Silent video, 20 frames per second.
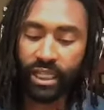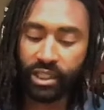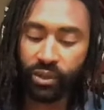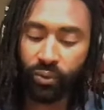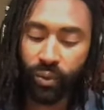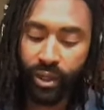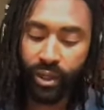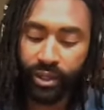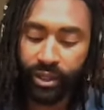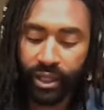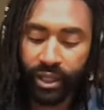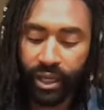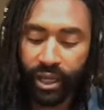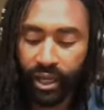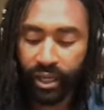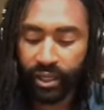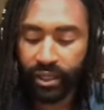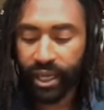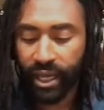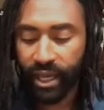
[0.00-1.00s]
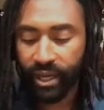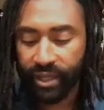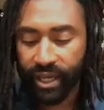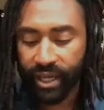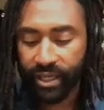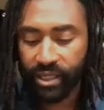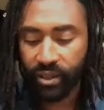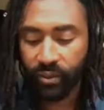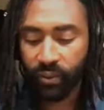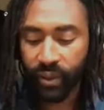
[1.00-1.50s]
one that okay.
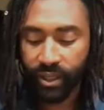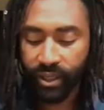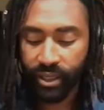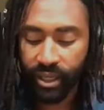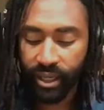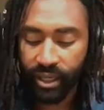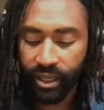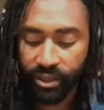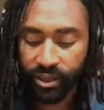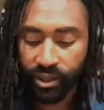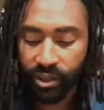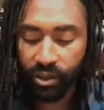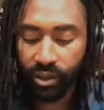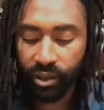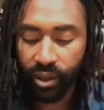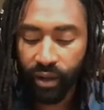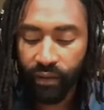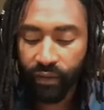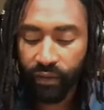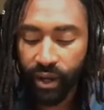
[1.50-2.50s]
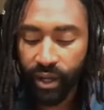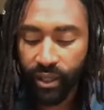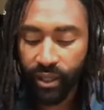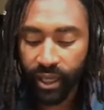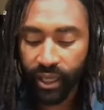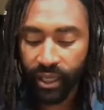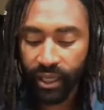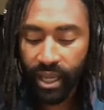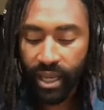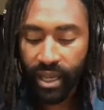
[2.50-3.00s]
That's the one that I started off on.
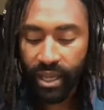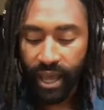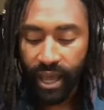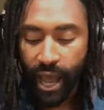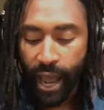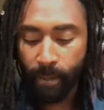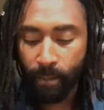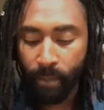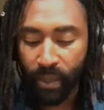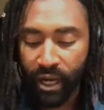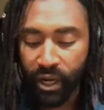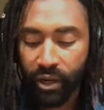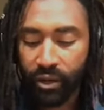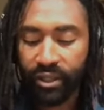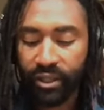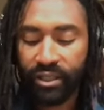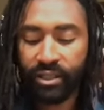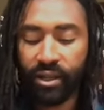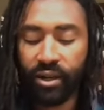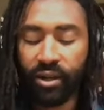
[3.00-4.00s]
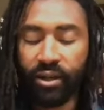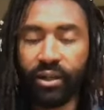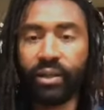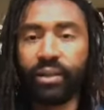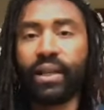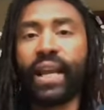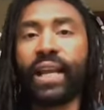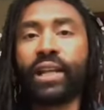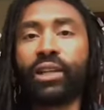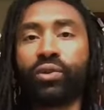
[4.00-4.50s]
Like, I barely started
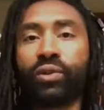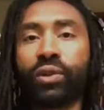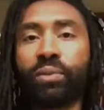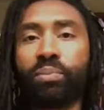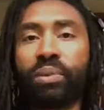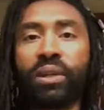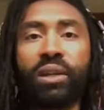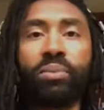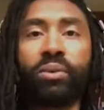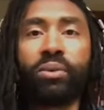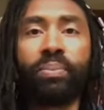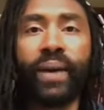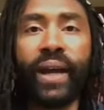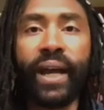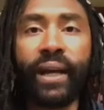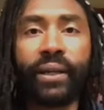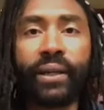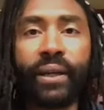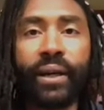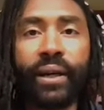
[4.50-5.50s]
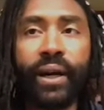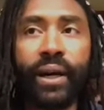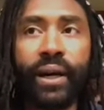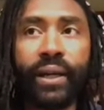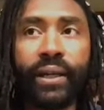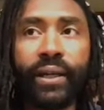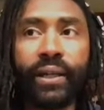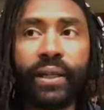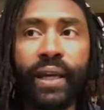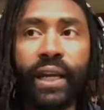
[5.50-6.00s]
answering people back
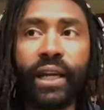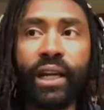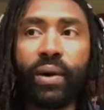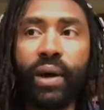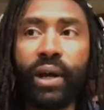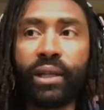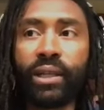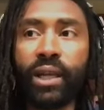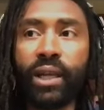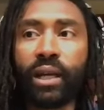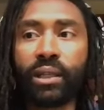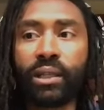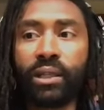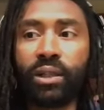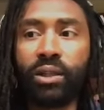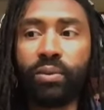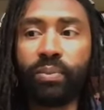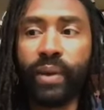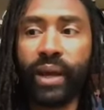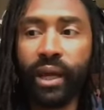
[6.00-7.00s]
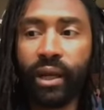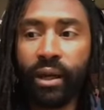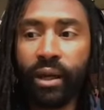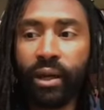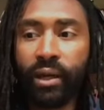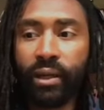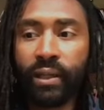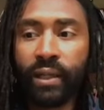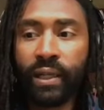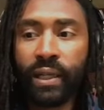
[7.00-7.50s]
on. I know I talked to you back
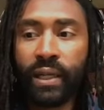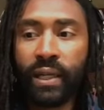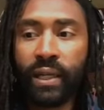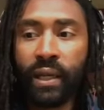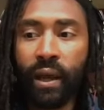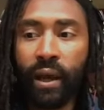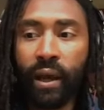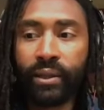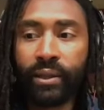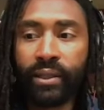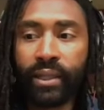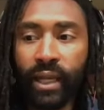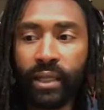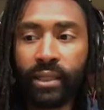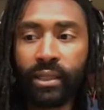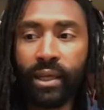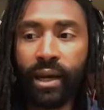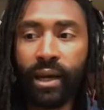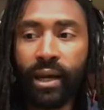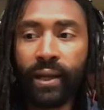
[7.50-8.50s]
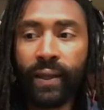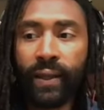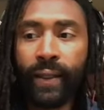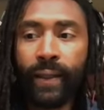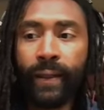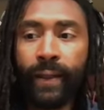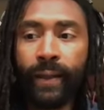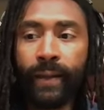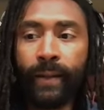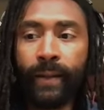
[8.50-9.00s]
on TikTok,
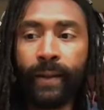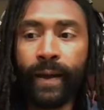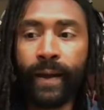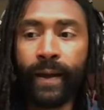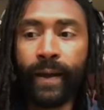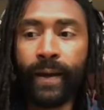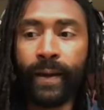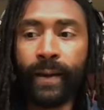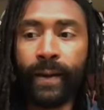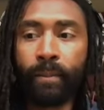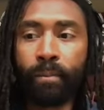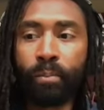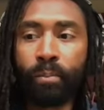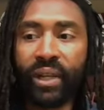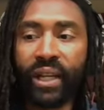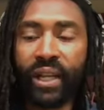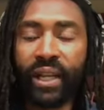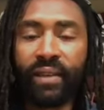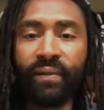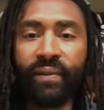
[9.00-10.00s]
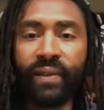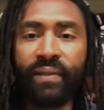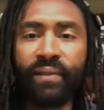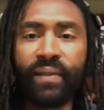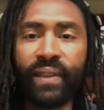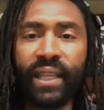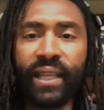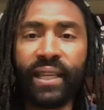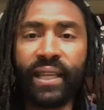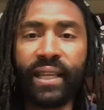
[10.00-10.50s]
mm-hmm. But even
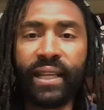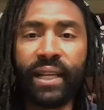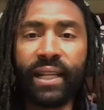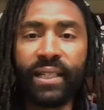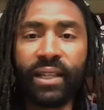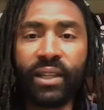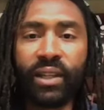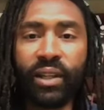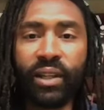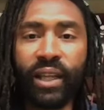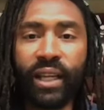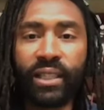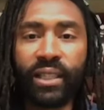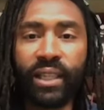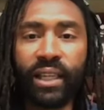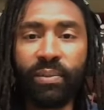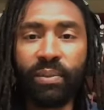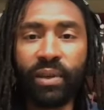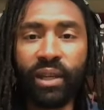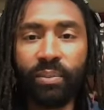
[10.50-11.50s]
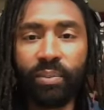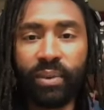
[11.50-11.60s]
then, didn't I tell you like to hit me up